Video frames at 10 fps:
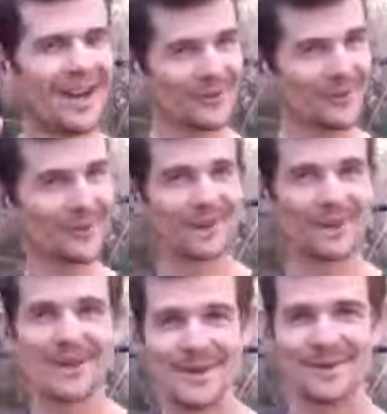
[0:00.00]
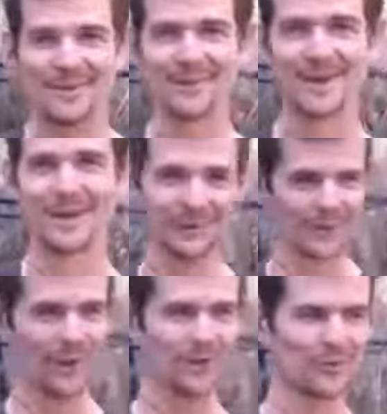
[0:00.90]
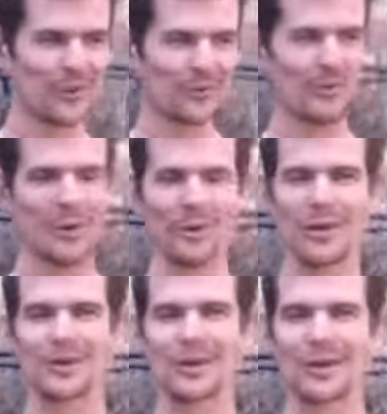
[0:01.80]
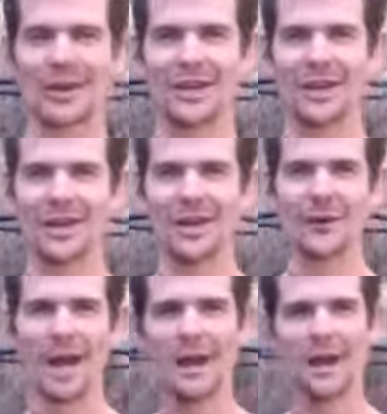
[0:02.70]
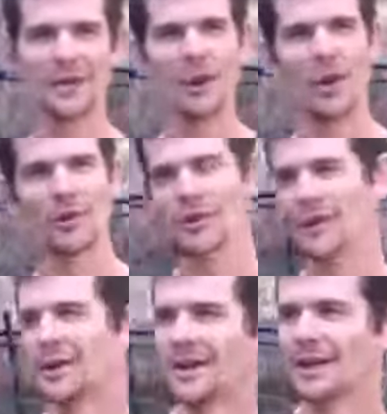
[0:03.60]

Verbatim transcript: And I sort of believe that for a bit because I, respected what Paul Nison said for how he's an author.